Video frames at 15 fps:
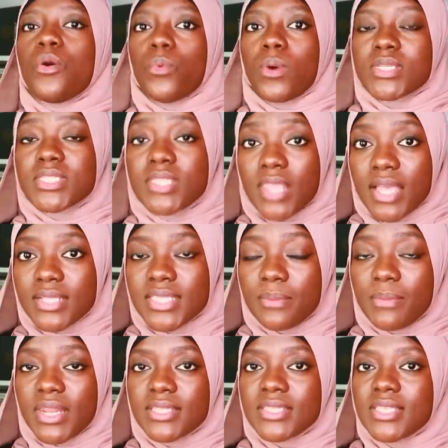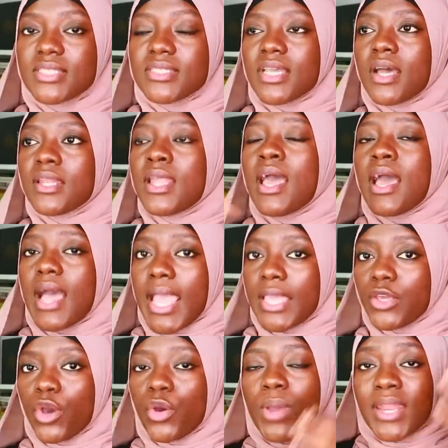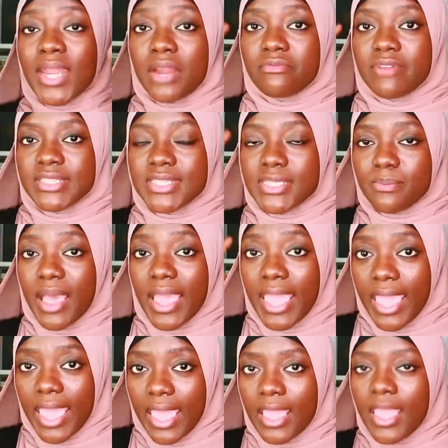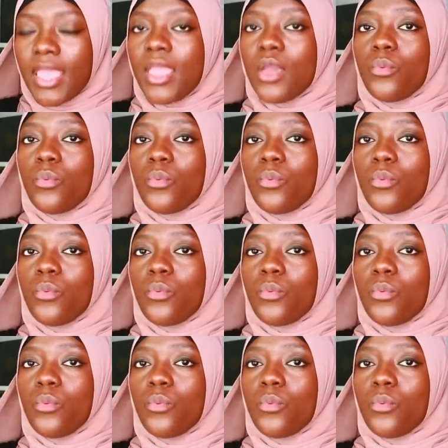Once 30 minutes is done, I go and I rinse my hair